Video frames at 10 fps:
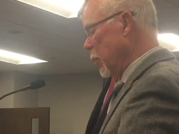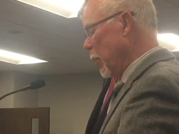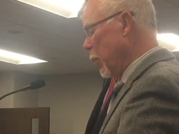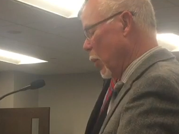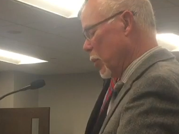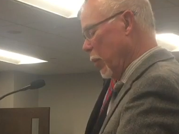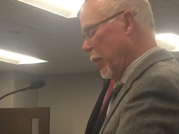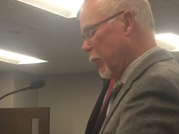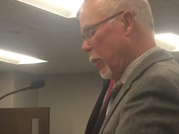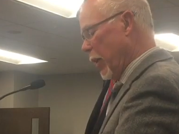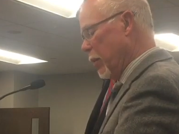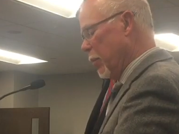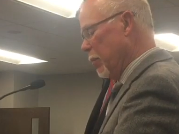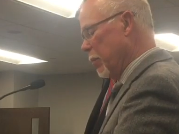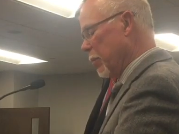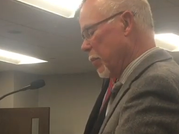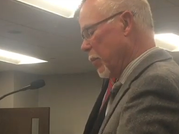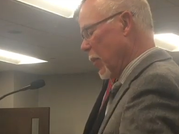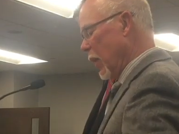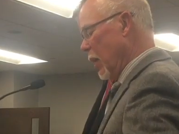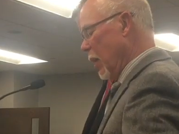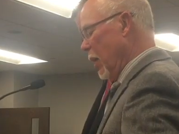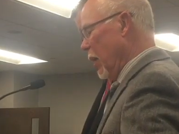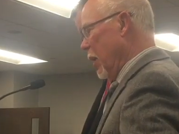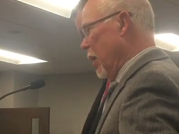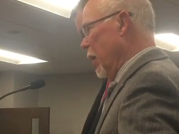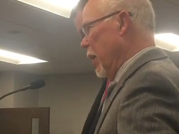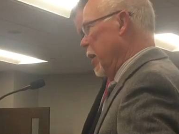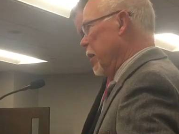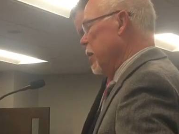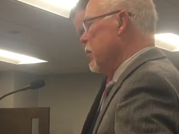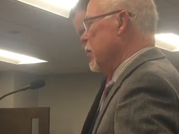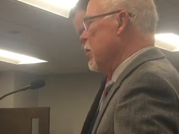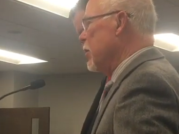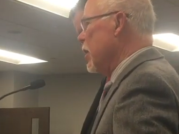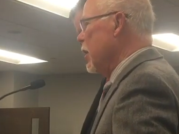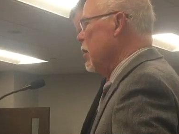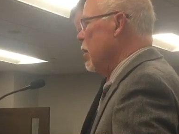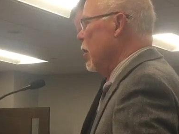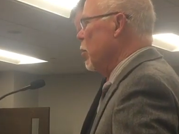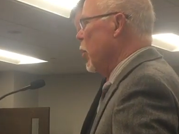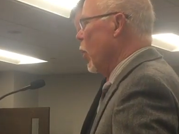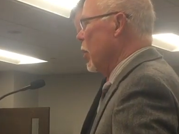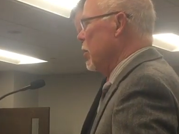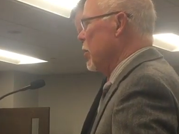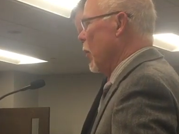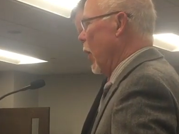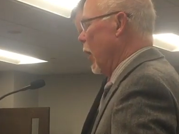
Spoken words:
proposed referendum. And it is indeed important to